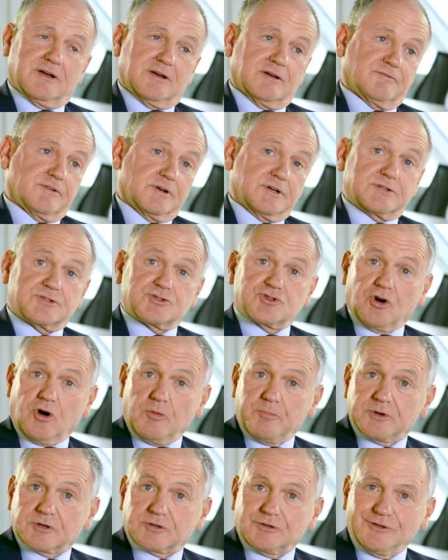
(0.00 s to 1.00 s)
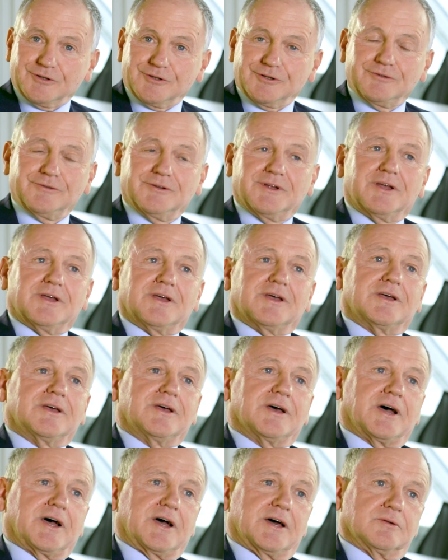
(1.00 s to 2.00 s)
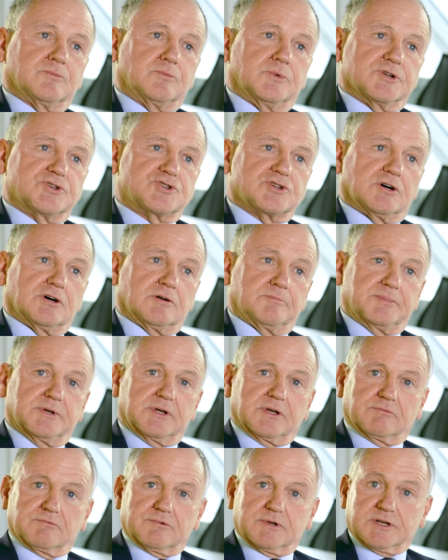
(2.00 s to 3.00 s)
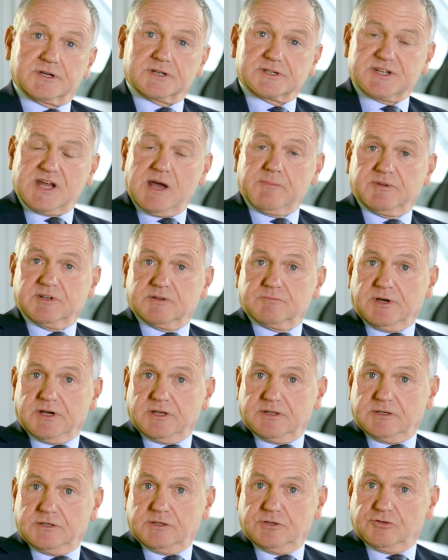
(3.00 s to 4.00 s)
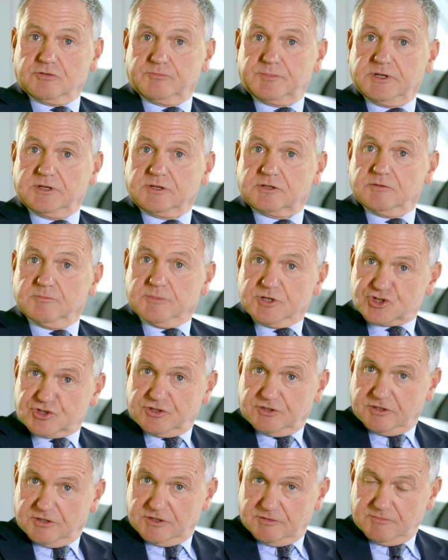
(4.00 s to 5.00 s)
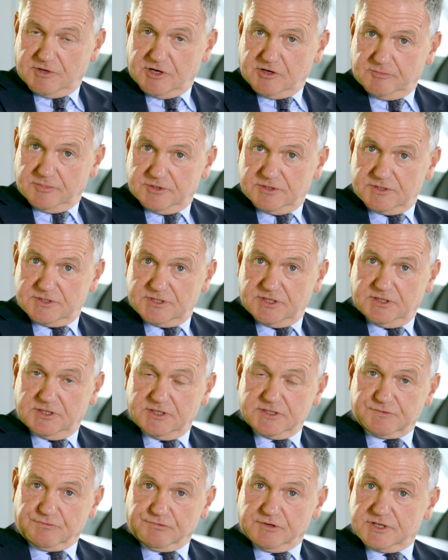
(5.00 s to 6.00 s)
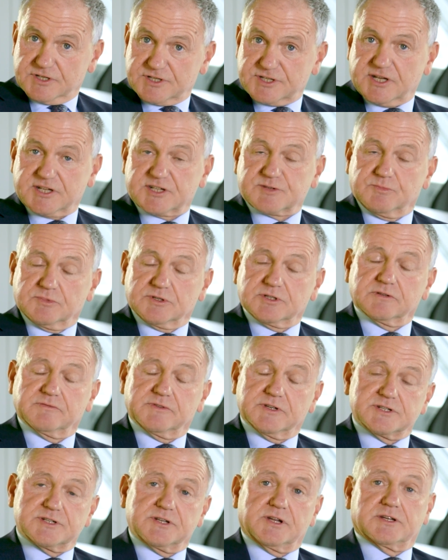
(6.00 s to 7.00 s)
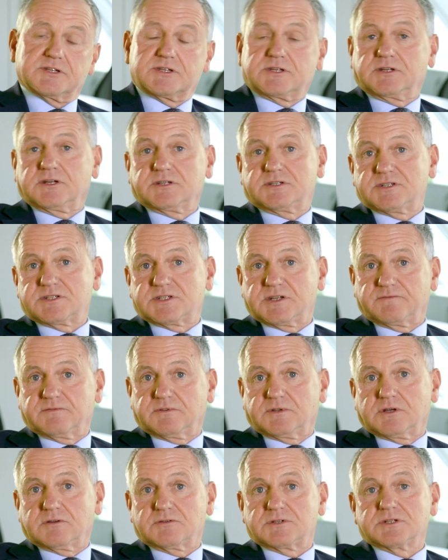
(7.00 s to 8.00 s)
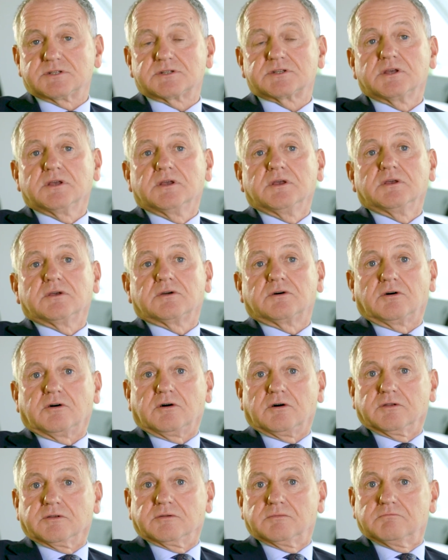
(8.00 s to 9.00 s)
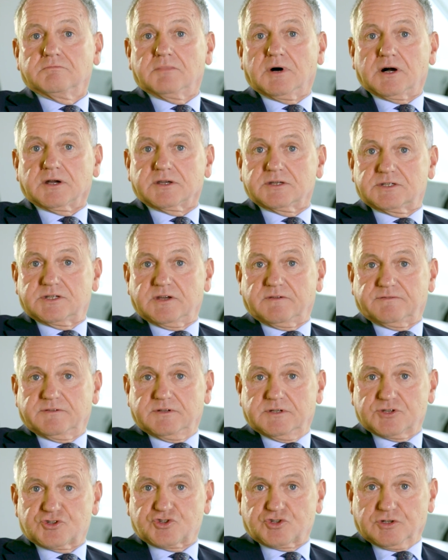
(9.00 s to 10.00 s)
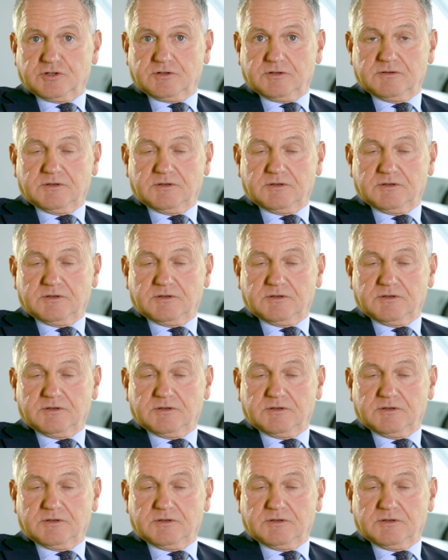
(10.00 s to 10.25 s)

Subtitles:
very topical, and which are being re-examined by the European Commission at the moment in its reassessment of its 1997 notice on market definition.